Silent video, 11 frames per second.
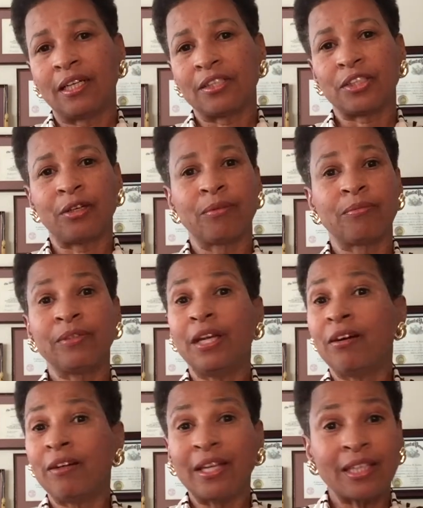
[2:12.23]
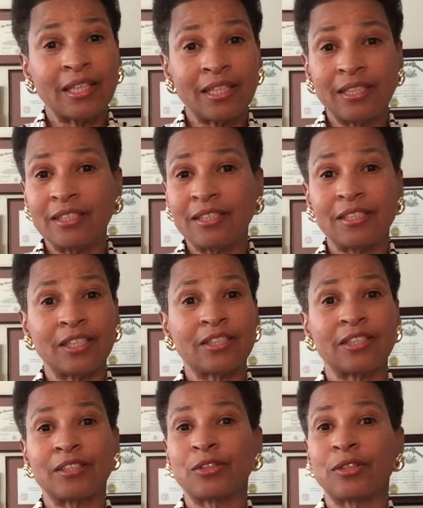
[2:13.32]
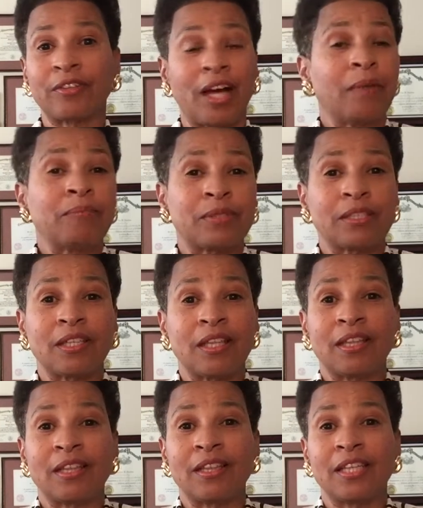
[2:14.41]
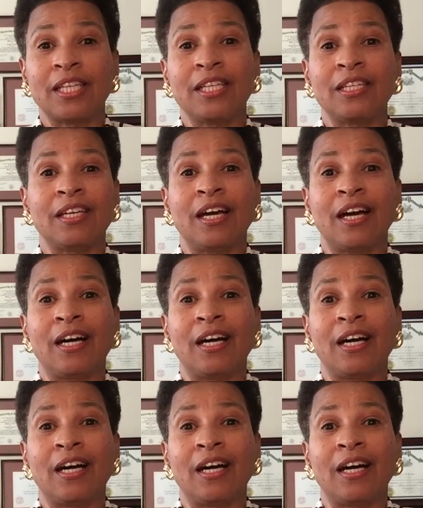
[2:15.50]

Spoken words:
So, I think he's just sort of upped the